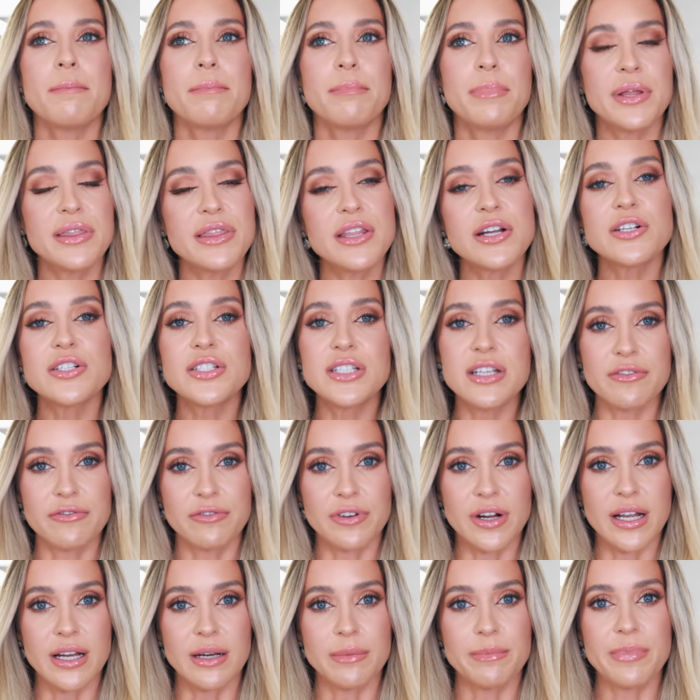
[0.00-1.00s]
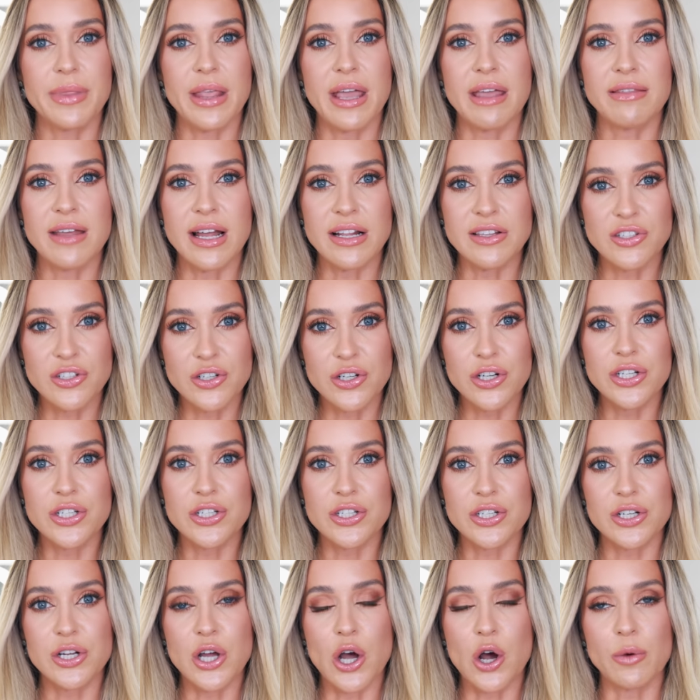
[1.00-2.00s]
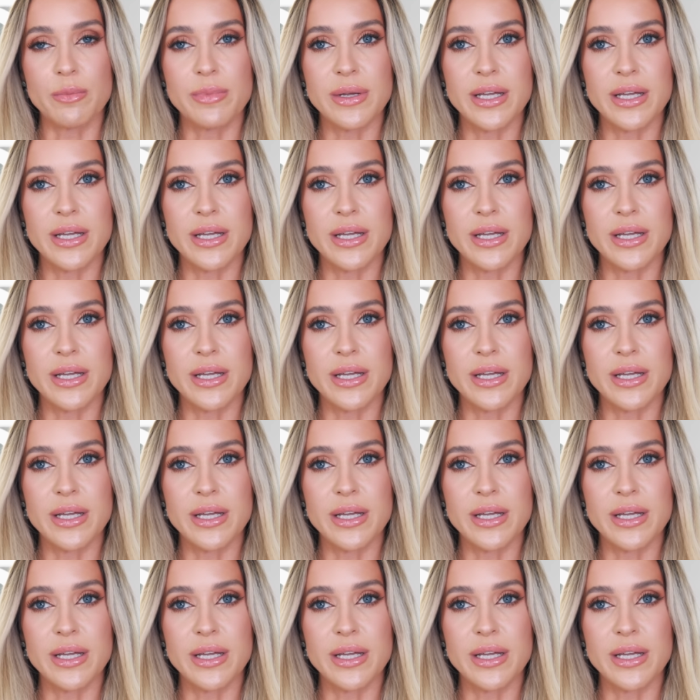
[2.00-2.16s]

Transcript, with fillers: but they're different, and that's good to know,